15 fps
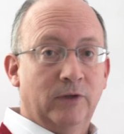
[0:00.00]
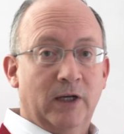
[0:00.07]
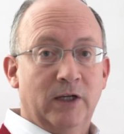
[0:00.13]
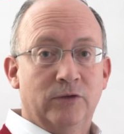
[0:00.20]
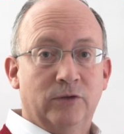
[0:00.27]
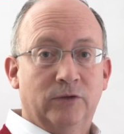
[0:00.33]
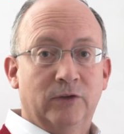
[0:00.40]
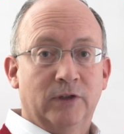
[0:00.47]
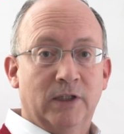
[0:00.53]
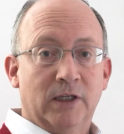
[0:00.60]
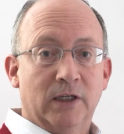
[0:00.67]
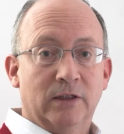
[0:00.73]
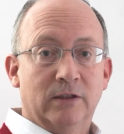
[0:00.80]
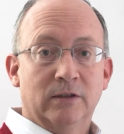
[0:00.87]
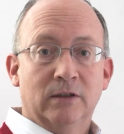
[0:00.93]
that I just
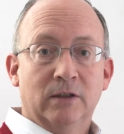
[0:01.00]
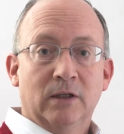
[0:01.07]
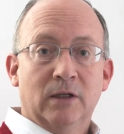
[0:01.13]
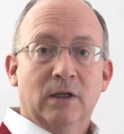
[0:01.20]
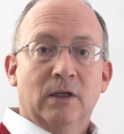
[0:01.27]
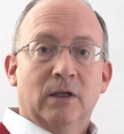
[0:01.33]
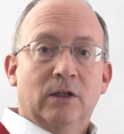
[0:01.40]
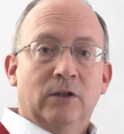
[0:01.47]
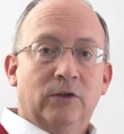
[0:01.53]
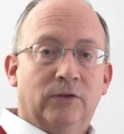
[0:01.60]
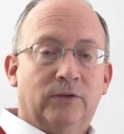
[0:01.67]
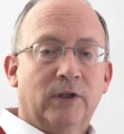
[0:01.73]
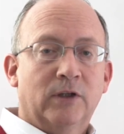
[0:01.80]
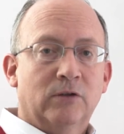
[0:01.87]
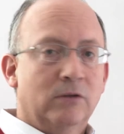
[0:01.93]
indicated, the
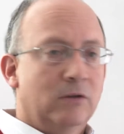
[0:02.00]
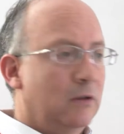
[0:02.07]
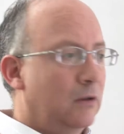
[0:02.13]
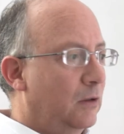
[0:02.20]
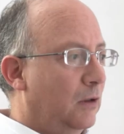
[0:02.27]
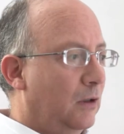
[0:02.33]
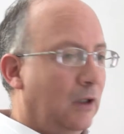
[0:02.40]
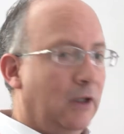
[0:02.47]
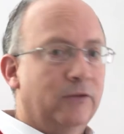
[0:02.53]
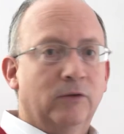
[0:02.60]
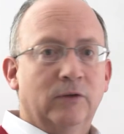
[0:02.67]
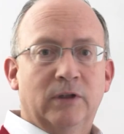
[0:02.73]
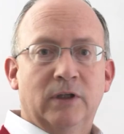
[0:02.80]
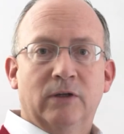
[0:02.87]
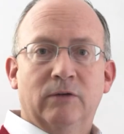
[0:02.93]
second
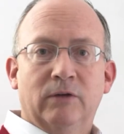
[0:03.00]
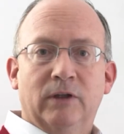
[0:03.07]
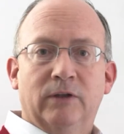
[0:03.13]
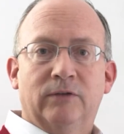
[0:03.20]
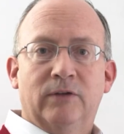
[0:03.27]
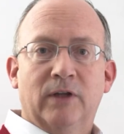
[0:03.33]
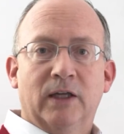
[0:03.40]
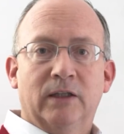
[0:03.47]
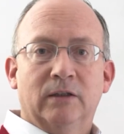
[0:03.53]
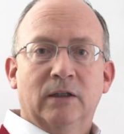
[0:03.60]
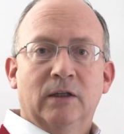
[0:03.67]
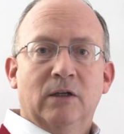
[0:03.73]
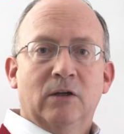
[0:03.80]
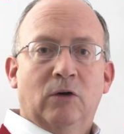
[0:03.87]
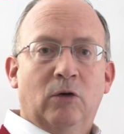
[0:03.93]
lesson here is that
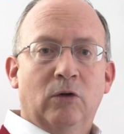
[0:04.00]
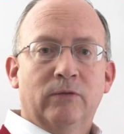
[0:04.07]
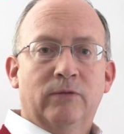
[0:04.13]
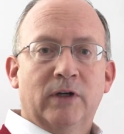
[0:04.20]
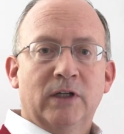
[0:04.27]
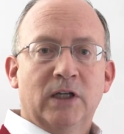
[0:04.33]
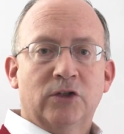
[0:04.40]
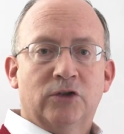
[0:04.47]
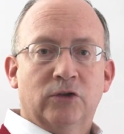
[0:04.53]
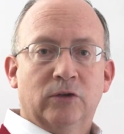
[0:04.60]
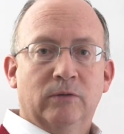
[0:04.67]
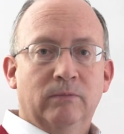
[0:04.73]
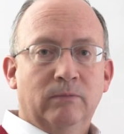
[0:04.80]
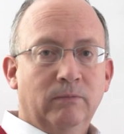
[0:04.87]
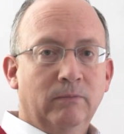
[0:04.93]
all
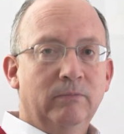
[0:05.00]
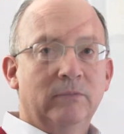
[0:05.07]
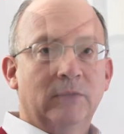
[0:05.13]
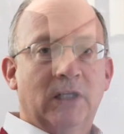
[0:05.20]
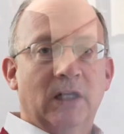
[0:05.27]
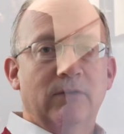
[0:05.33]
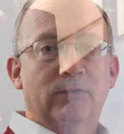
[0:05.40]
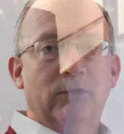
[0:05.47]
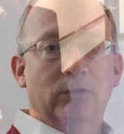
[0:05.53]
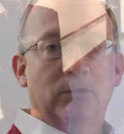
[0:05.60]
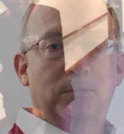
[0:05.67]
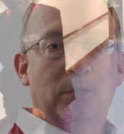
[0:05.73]
variation came from the